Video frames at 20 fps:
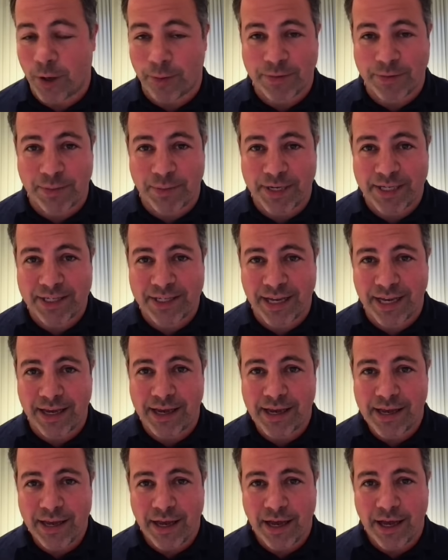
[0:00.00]

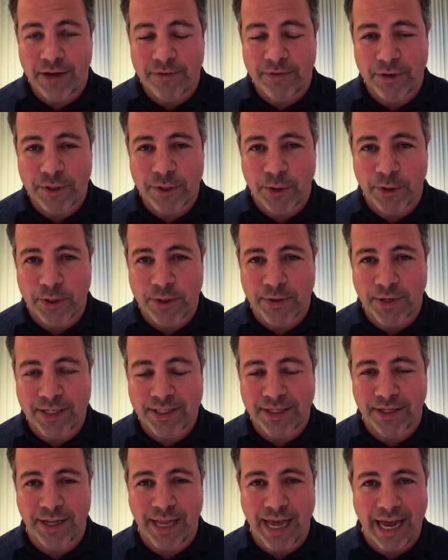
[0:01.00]
optimistic for George
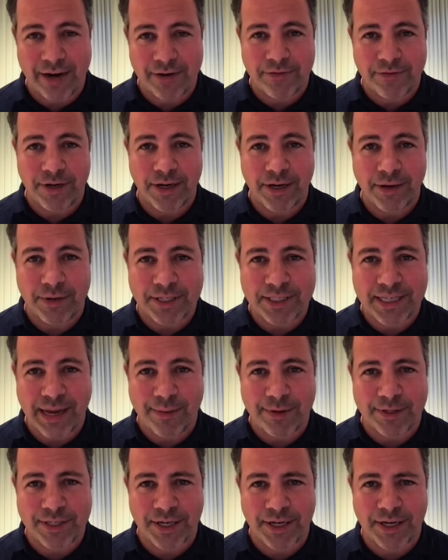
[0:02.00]
Russell and for Lewis
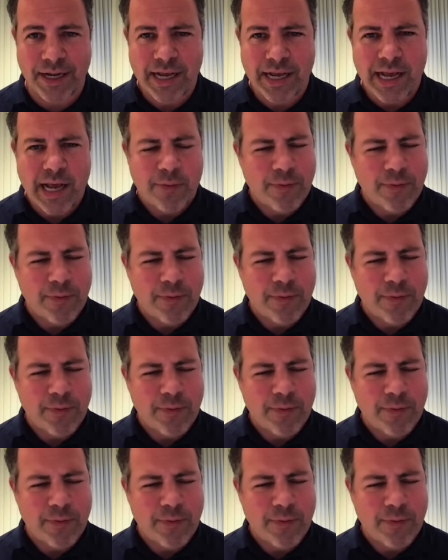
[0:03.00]
Hamilton.